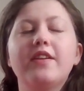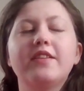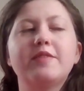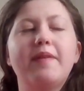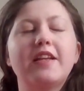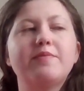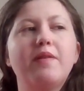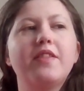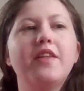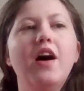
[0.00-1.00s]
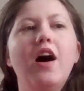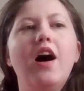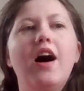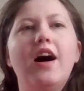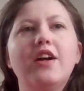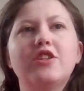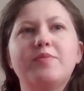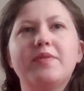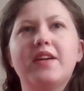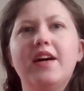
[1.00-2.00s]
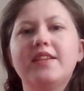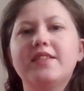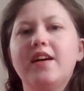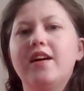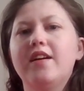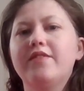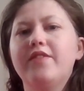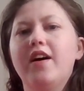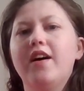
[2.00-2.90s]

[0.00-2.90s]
this past month, just because of